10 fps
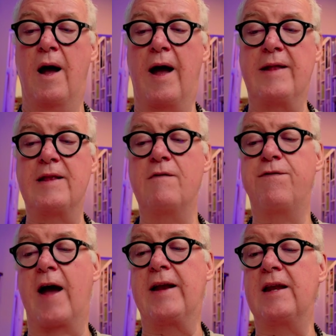And then
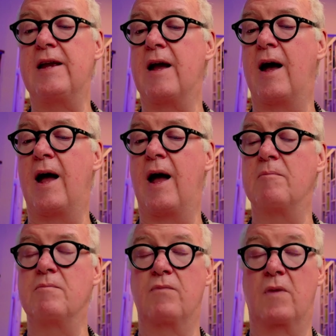finally,
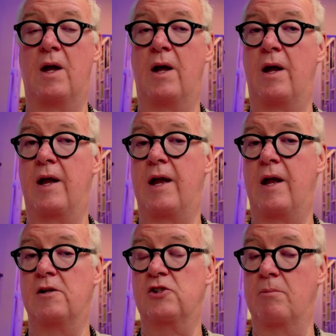
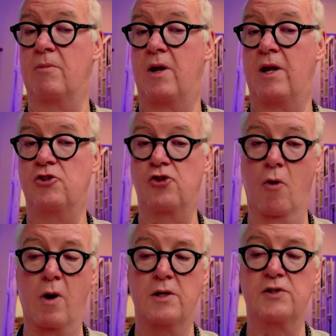some
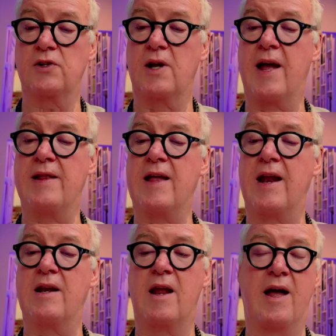insurance, and
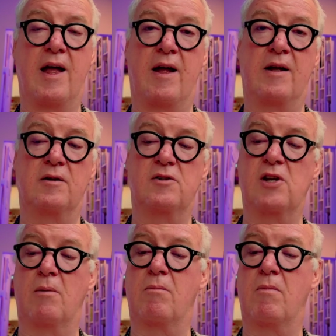then
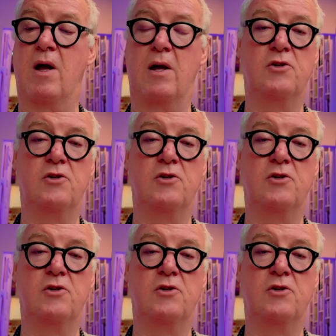some